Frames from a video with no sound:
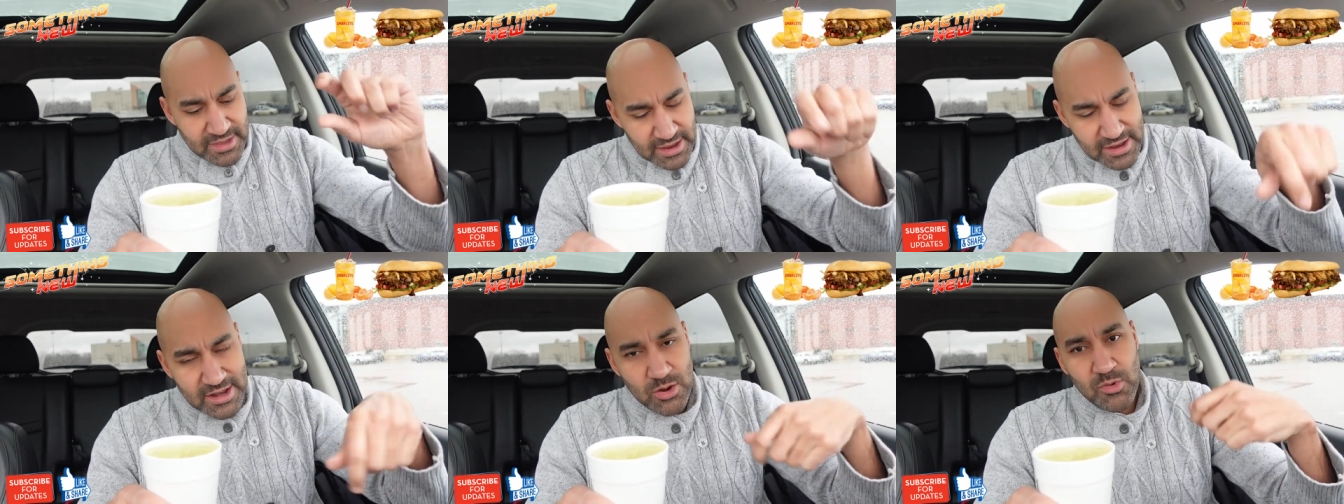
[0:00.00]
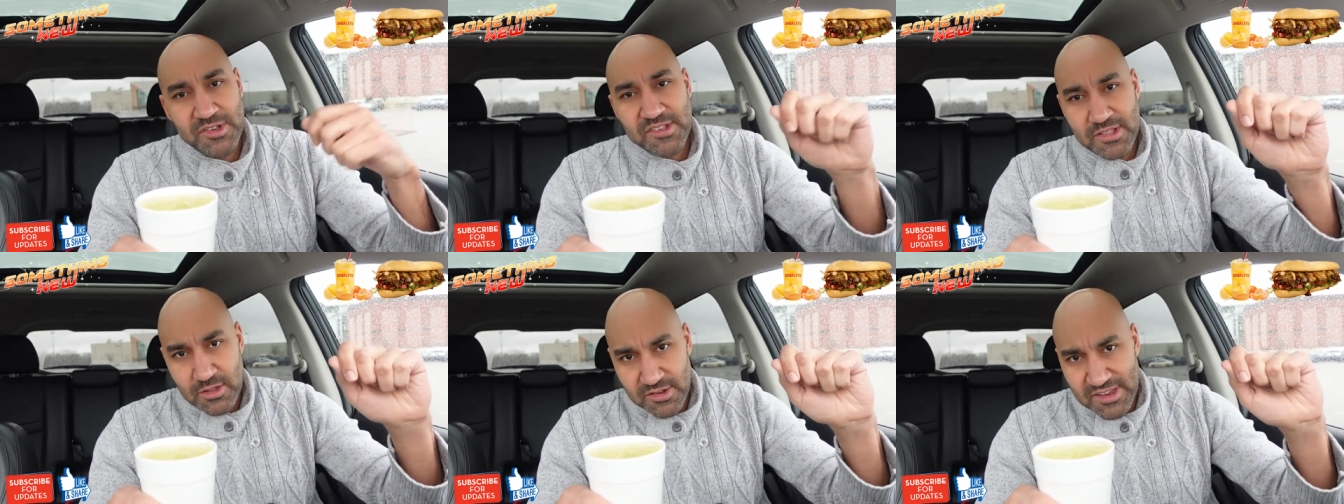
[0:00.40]
And there was
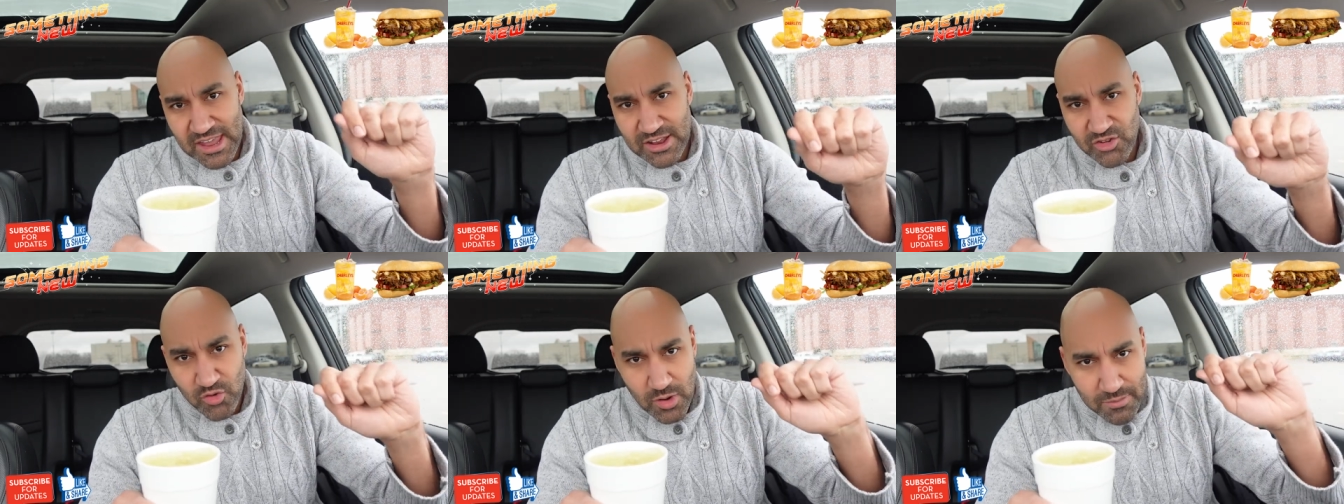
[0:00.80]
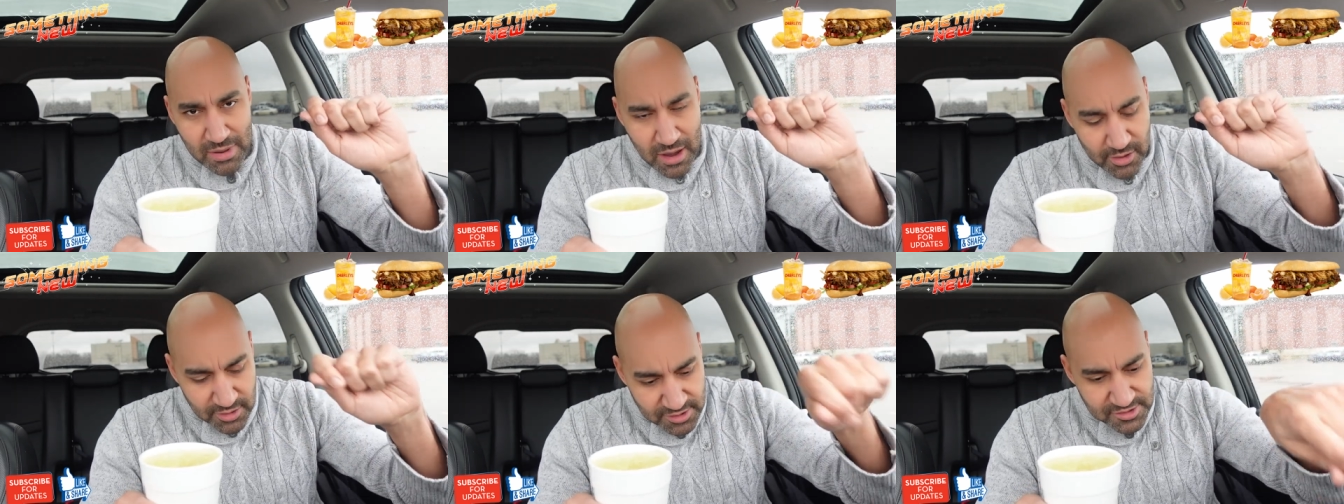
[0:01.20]
this little tangerine
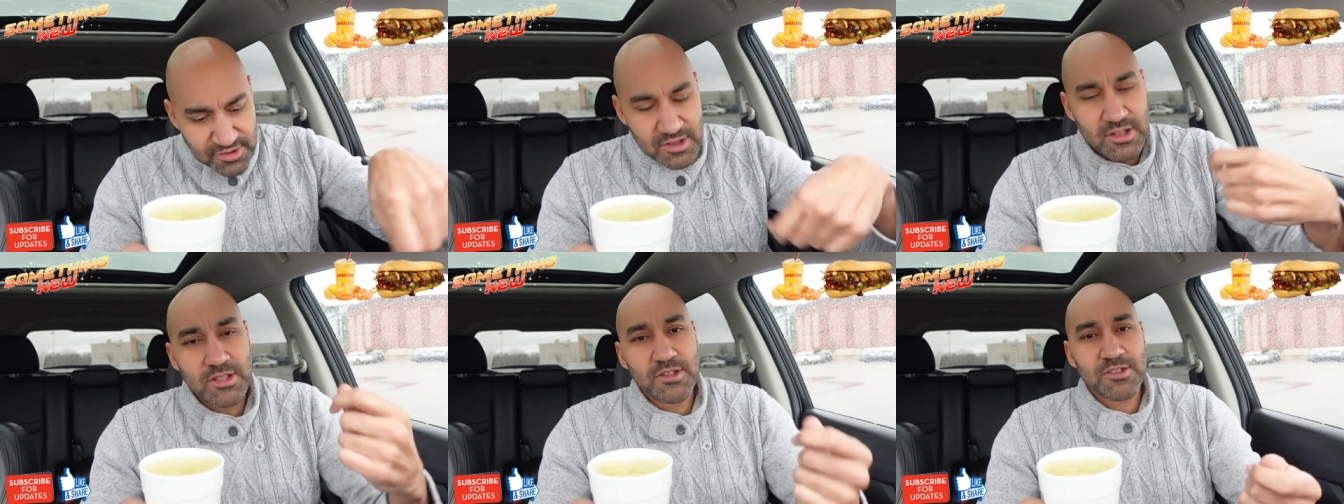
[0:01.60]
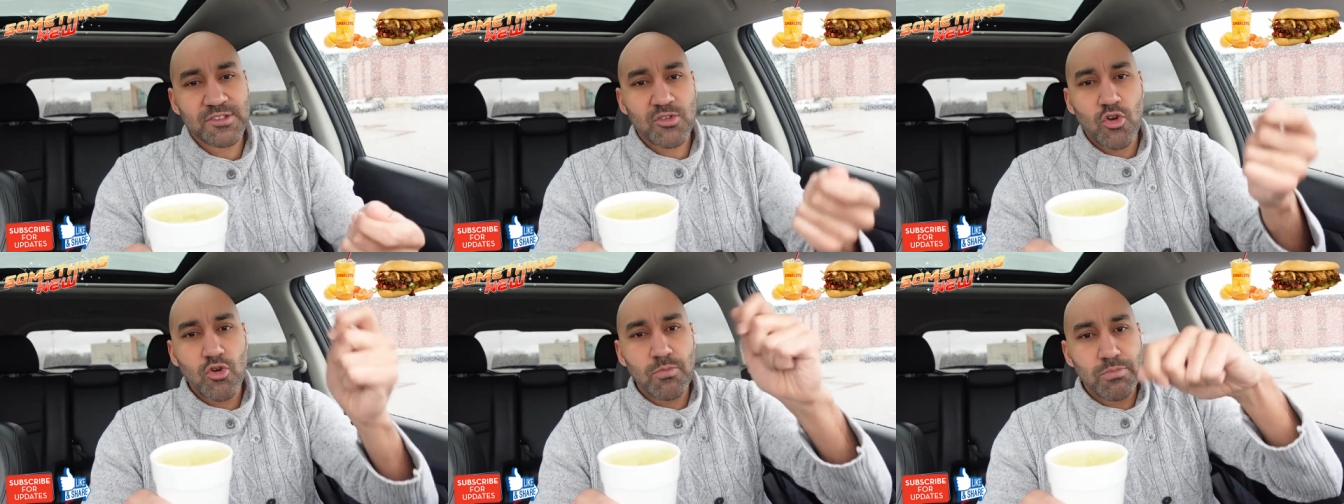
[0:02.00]
powder, took a little
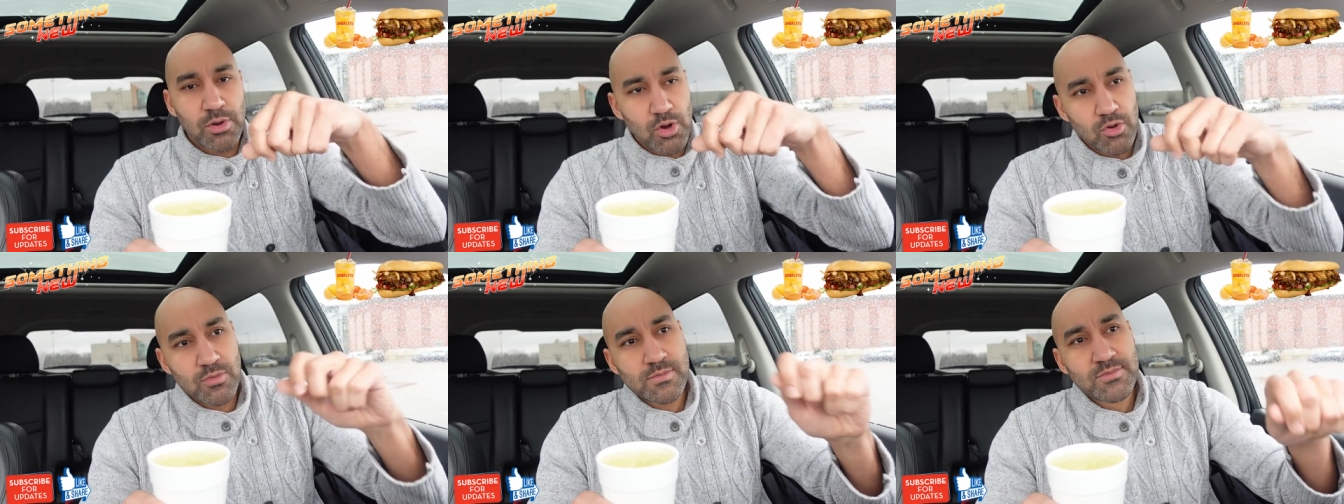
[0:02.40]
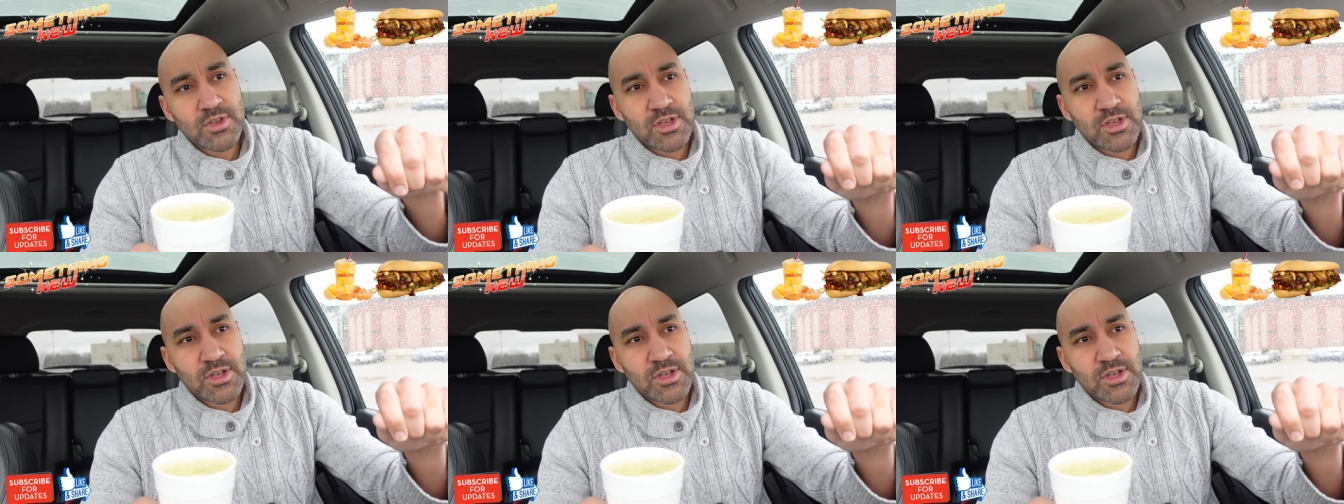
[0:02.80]
scoop, boom,